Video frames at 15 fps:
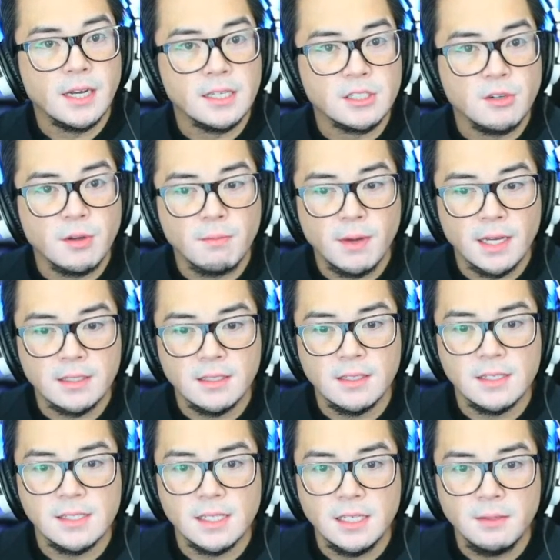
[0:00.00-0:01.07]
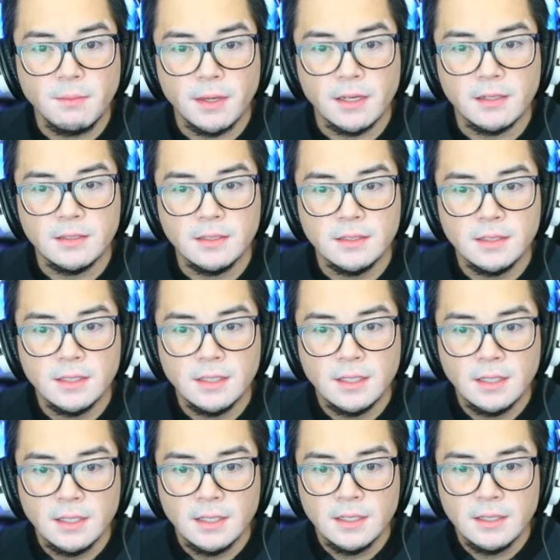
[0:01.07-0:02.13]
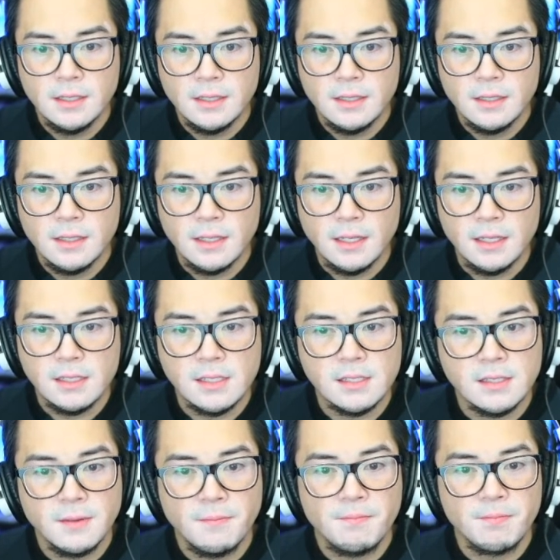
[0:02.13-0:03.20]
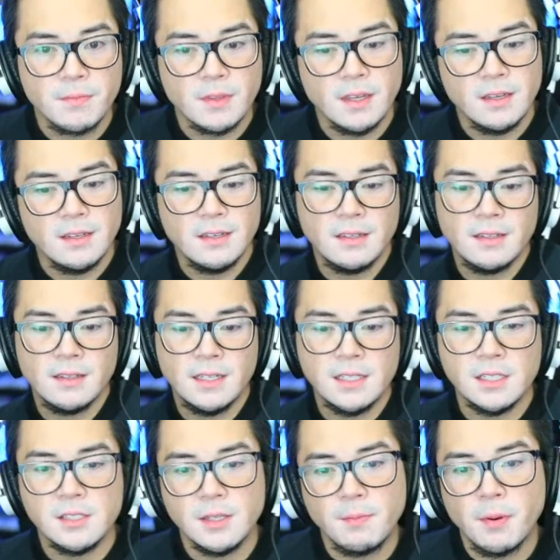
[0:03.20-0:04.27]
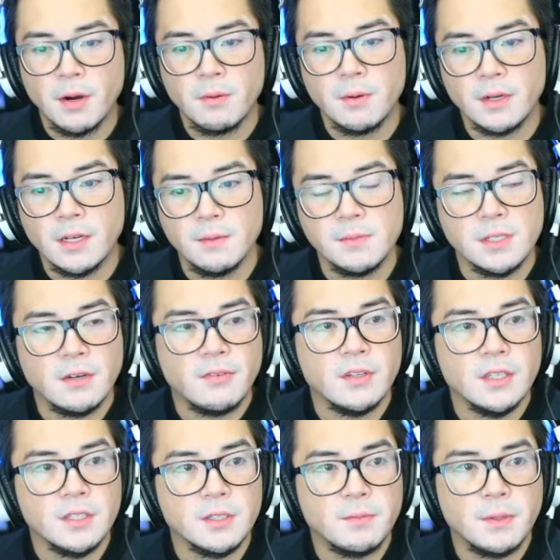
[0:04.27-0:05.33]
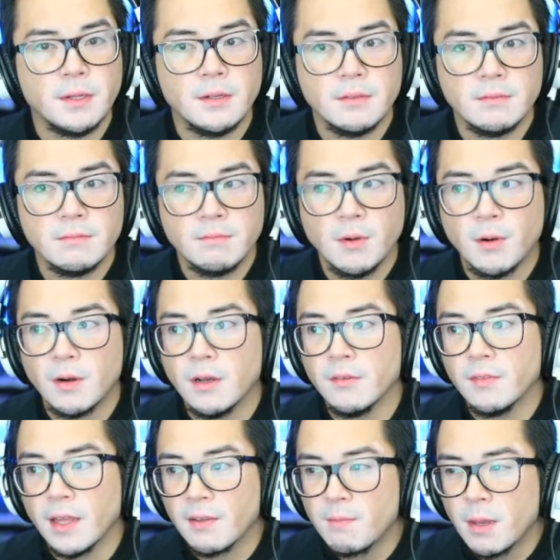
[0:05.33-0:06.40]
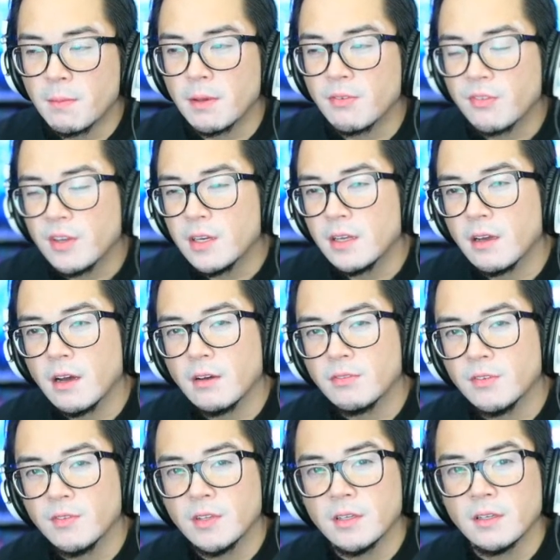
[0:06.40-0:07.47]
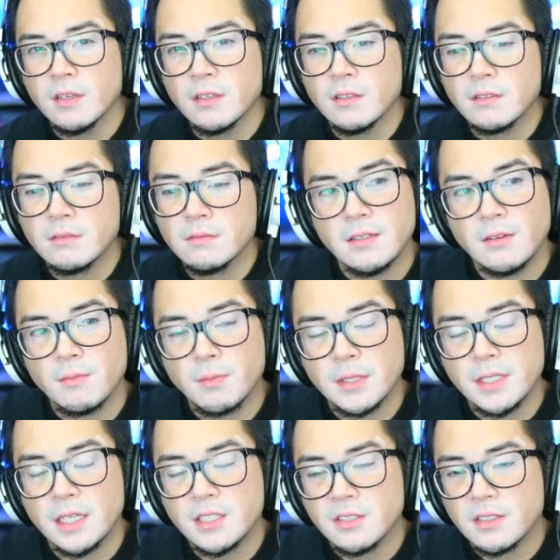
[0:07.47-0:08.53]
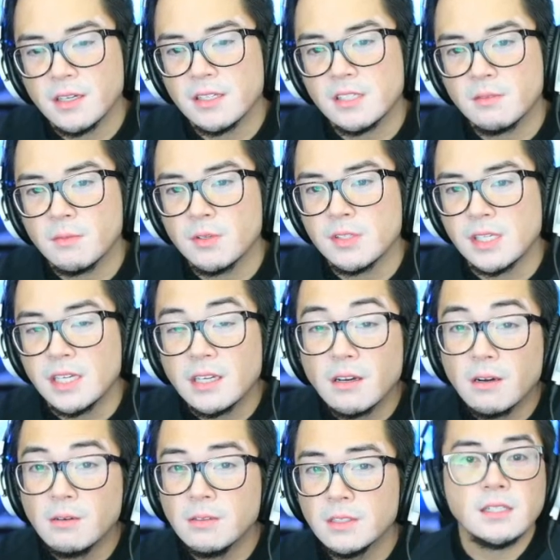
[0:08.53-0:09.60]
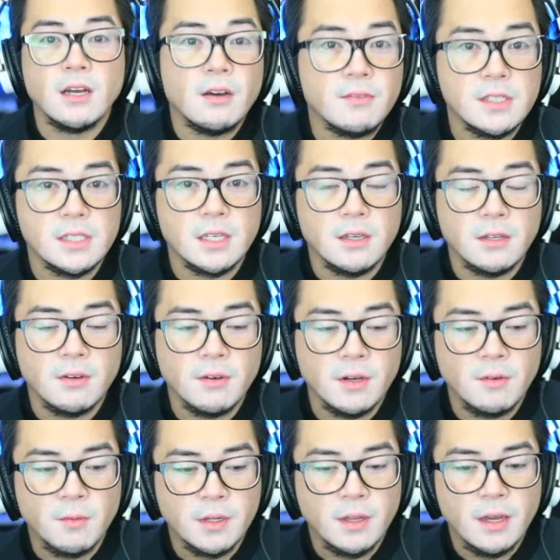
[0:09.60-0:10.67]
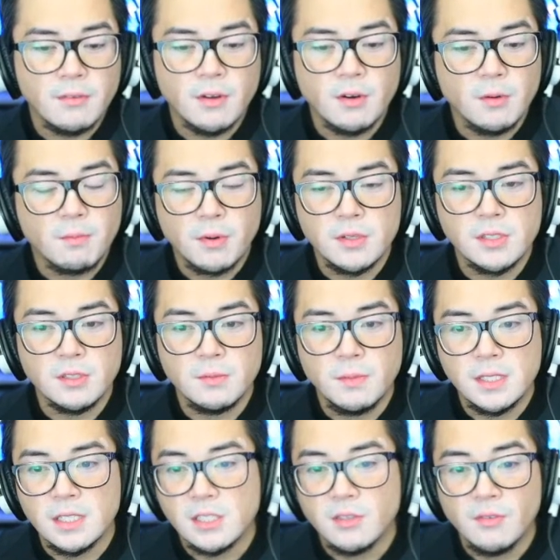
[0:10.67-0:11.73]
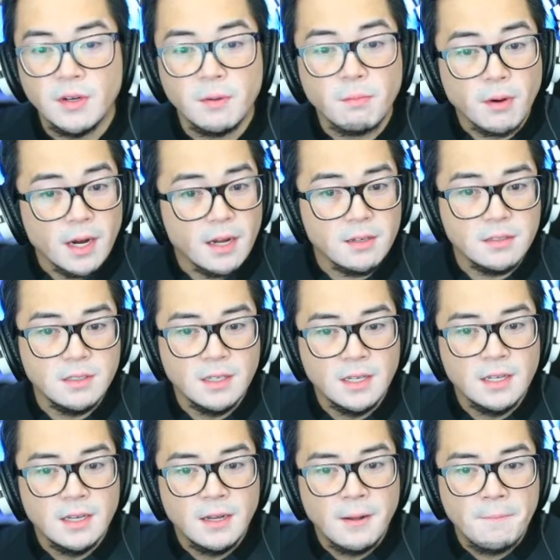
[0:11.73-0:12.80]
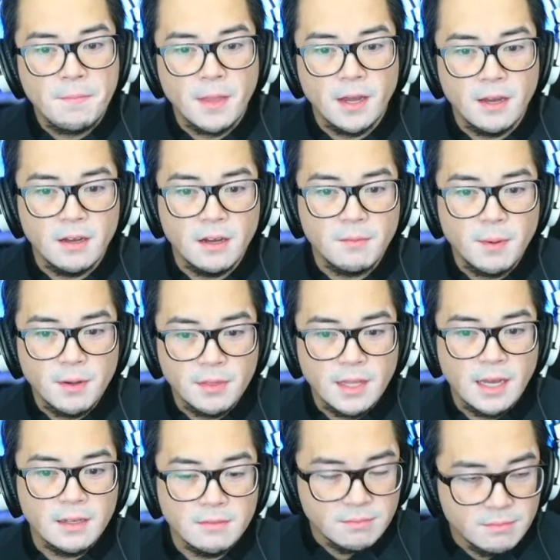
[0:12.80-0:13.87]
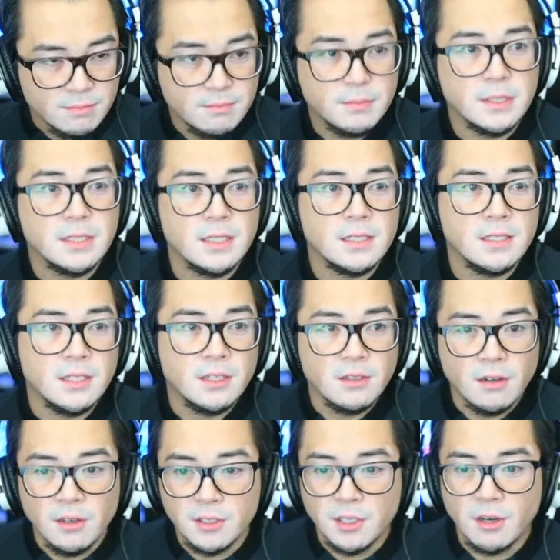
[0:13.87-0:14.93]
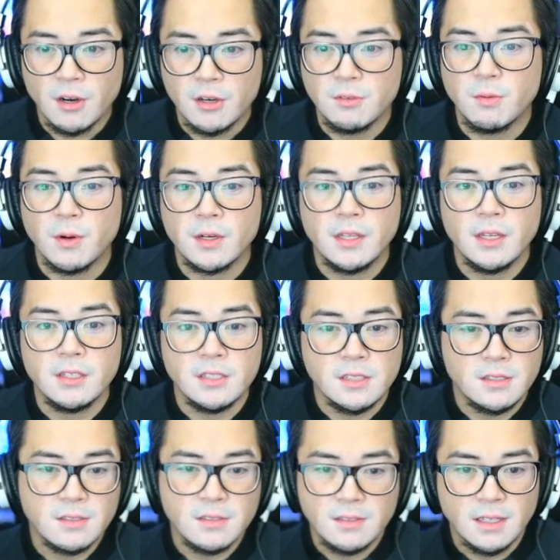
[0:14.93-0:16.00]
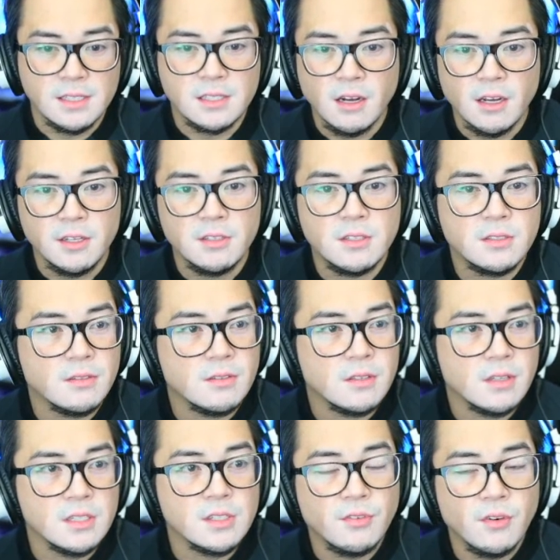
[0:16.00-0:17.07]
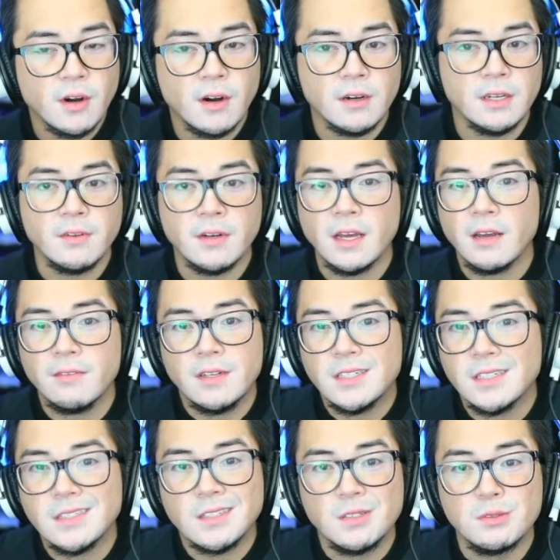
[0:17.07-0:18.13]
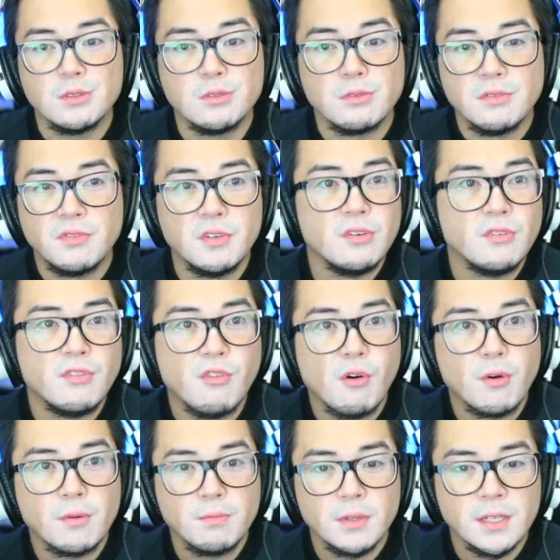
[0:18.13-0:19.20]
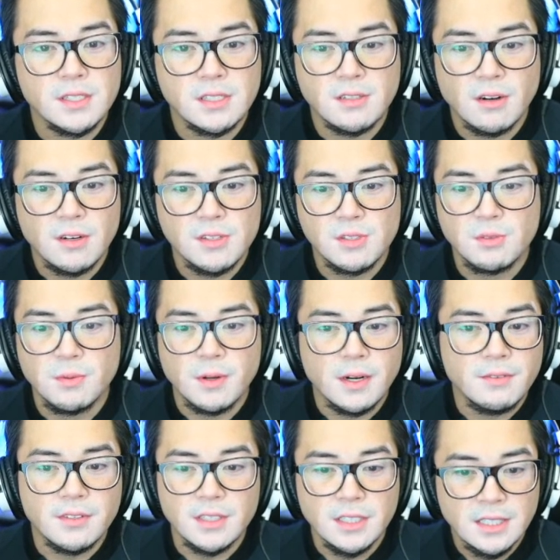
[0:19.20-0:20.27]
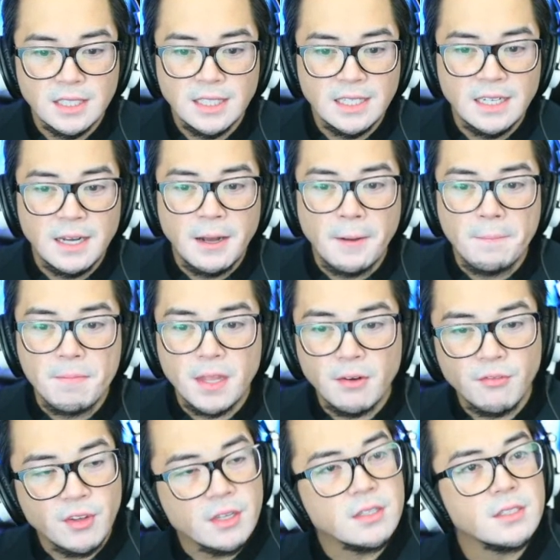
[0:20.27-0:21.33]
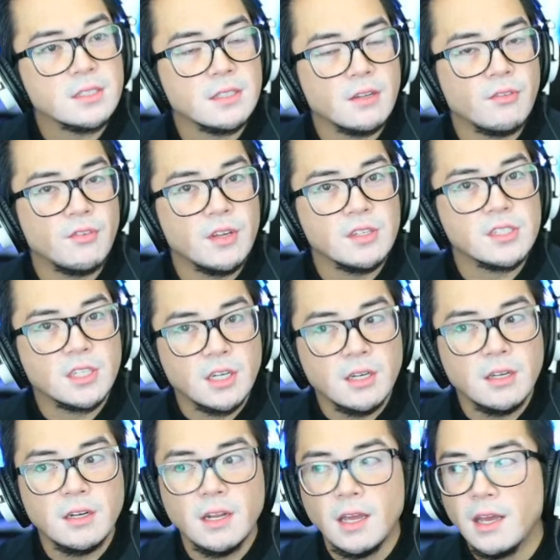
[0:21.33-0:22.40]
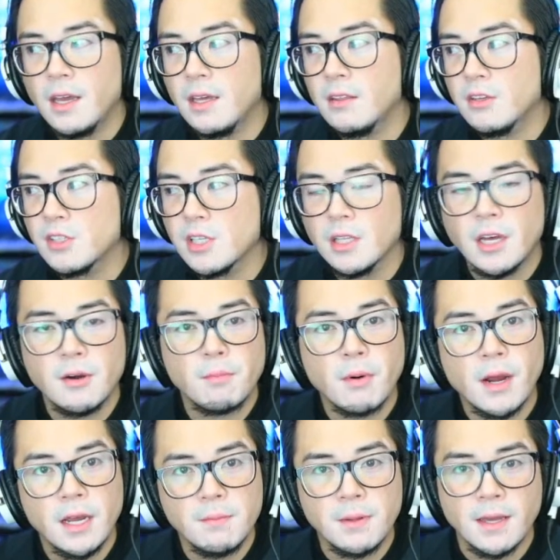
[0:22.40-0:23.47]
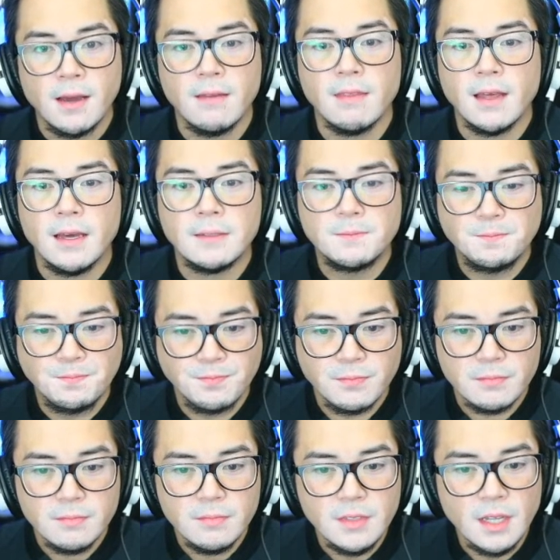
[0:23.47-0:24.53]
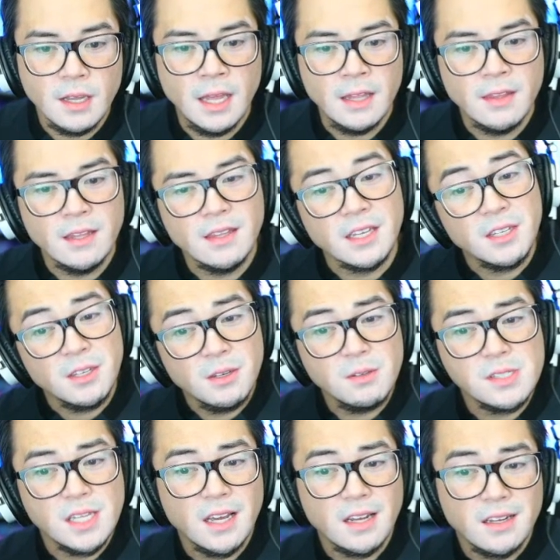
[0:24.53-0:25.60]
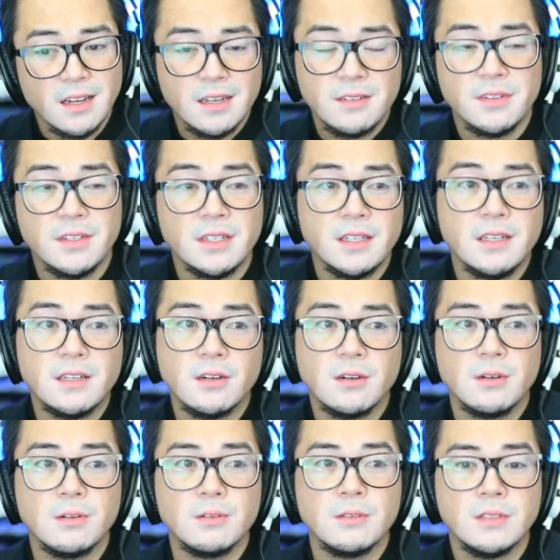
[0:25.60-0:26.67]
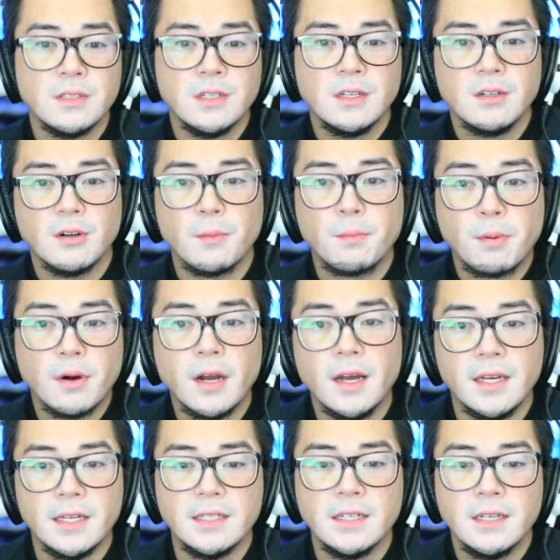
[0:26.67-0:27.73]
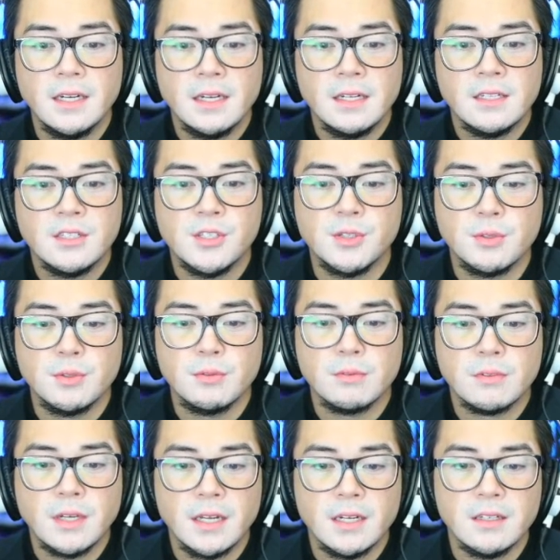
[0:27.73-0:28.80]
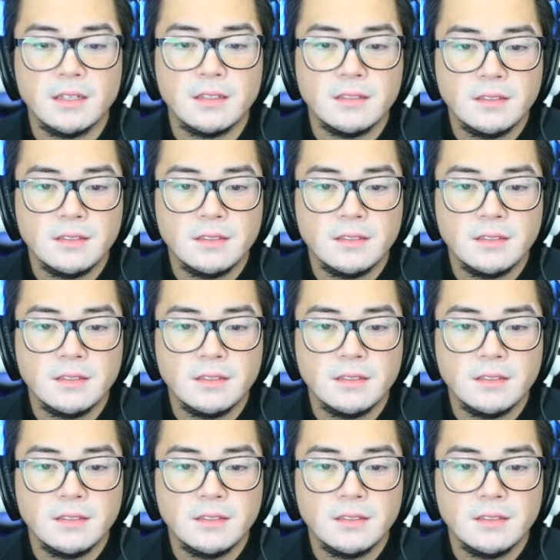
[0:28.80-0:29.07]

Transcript: going back to this email, this is the part where it comes off a little bit more of like maybe feeding off of the potential customer's ego. Obviously, when you have your own personal business, you're very proud about that business and all your hard work that's got you this far. Even having just a Google review of 4+ stars or whatever, it feels good, and there's a lot of pride behind that. And then they use that kind of an ego or pride to kind of